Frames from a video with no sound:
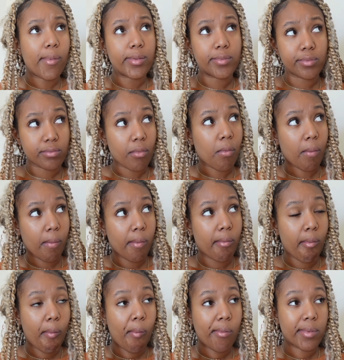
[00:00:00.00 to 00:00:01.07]
recipe out of
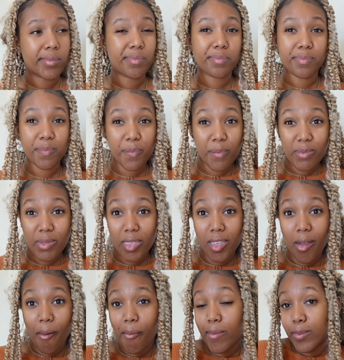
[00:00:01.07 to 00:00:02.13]
10, I mean, overall
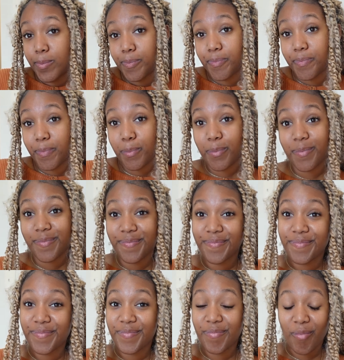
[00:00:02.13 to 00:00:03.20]
it wasn't too hard to
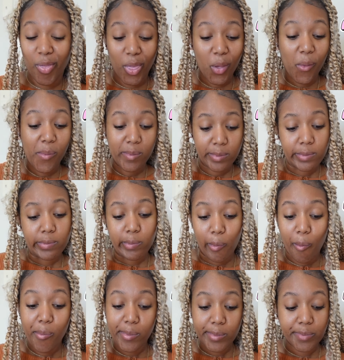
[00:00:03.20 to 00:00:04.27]
make. I feel like
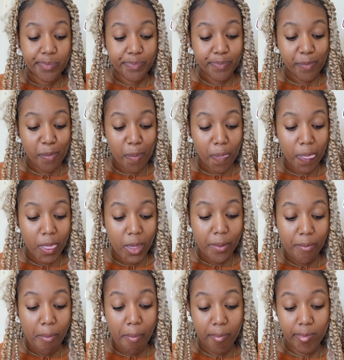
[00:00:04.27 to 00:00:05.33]
it could have been simpler
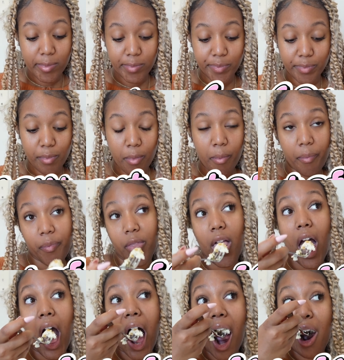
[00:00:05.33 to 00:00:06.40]
though. The taste was
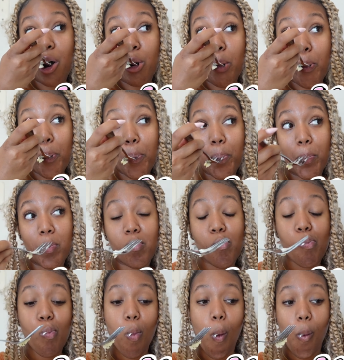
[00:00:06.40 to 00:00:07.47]
okay. It's a good 6 out
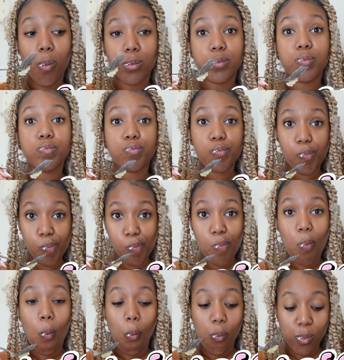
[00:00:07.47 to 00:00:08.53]
of 10 for me.
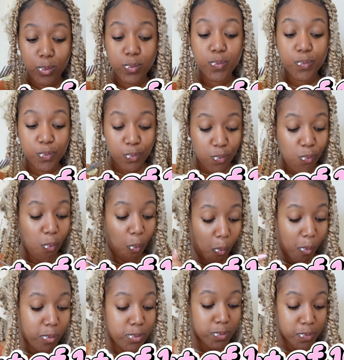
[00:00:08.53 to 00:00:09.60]
Might try again, might
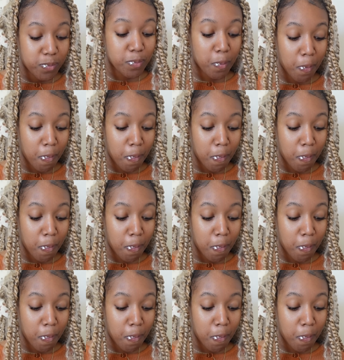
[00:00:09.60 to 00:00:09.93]
not.